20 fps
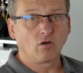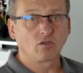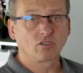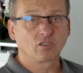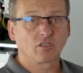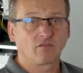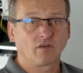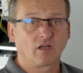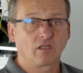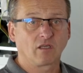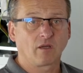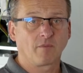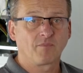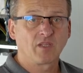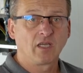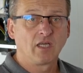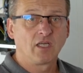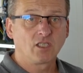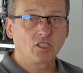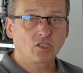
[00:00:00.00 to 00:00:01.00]
turn on the
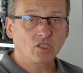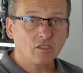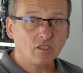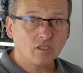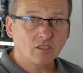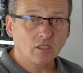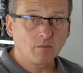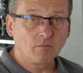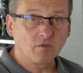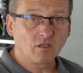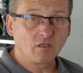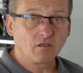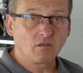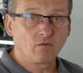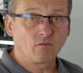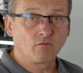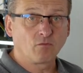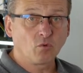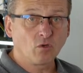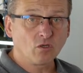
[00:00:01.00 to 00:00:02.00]
boiler,
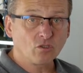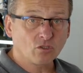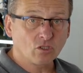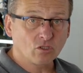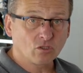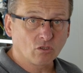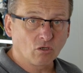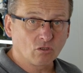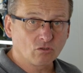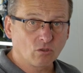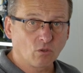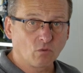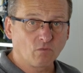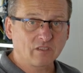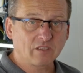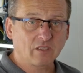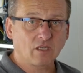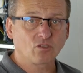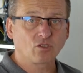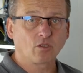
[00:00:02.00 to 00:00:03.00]
simply press and
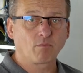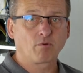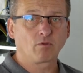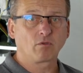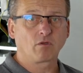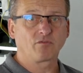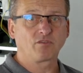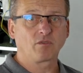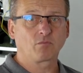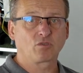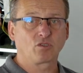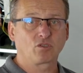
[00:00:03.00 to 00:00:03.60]
hold the reset